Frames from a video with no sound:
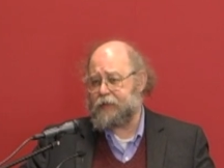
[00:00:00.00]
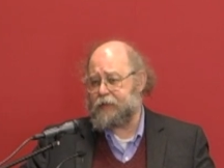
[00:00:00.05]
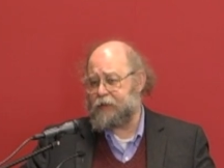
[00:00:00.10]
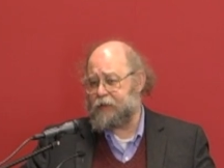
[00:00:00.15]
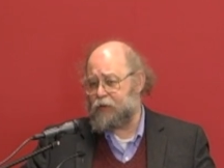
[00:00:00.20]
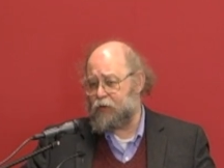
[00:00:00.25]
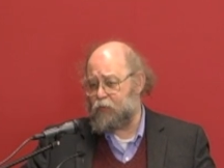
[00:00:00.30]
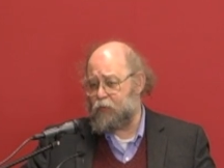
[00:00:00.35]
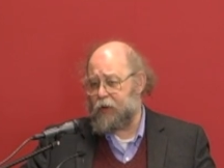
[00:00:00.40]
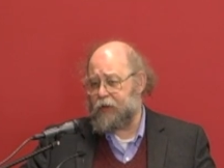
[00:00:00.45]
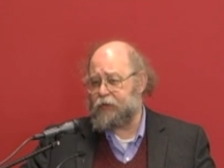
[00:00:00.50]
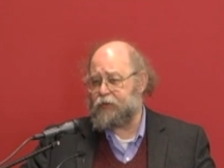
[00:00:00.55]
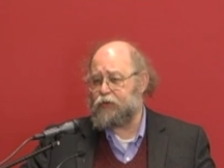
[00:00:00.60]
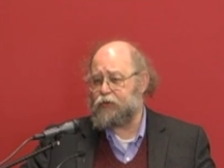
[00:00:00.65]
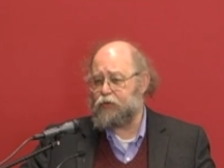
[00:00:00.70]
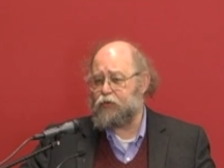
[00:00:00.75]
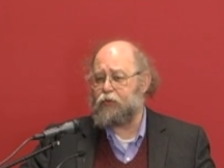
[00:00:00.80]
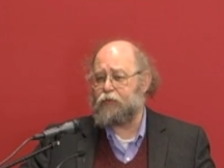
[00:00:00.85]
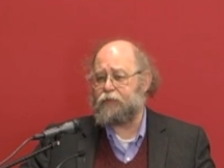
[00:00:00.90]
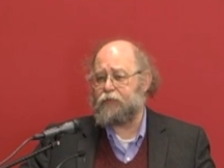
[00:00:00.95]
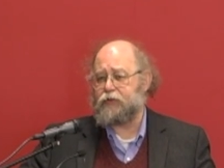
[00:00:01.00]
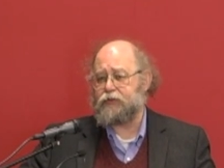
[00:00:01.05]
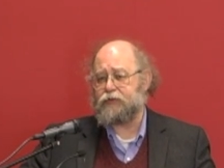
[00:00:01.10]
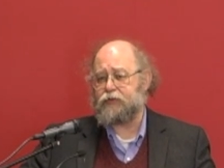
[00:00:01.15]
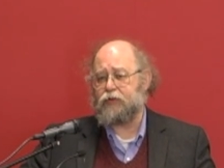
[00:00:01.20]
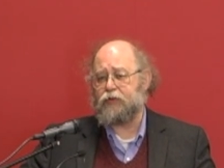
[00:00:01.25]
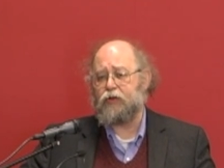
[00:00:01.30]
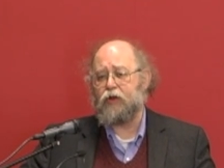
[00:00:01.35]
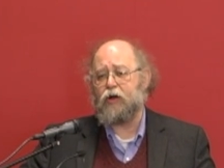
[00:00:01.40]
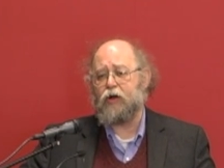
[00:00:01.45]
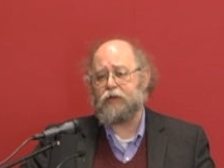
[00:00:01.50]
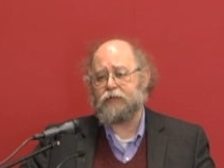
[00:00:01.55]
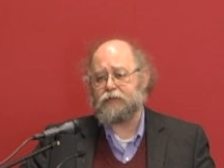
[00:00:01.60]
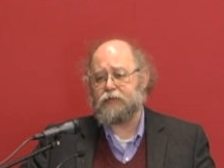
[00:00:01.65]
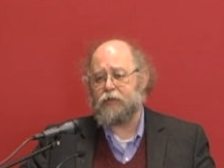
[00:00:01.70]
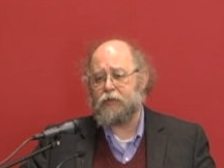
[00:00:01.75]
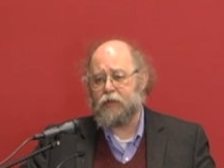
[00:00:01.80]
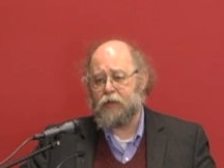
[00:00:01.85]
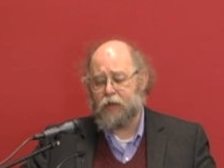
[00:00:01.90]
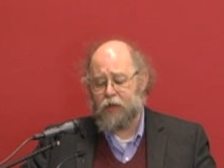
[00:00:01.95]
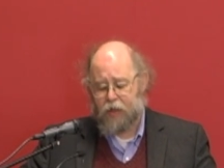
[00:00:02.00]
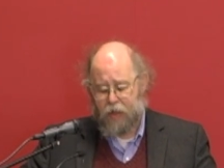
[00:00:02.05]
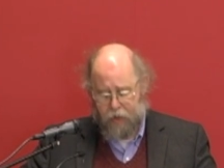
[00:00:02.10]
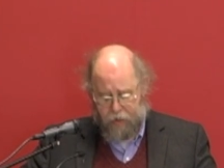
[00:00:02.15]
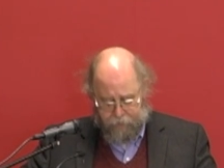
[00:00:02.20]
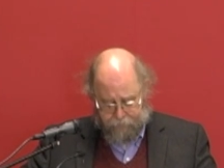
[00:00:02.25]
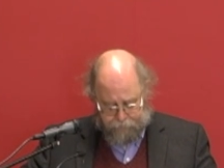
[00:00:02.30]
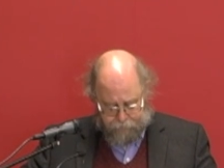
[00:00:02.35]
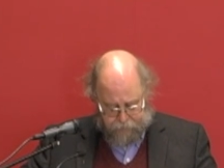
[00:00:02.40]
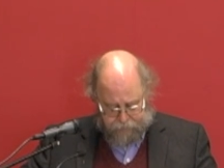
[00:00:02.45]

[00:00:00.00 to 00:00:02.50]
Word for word: in a way, the universal laws of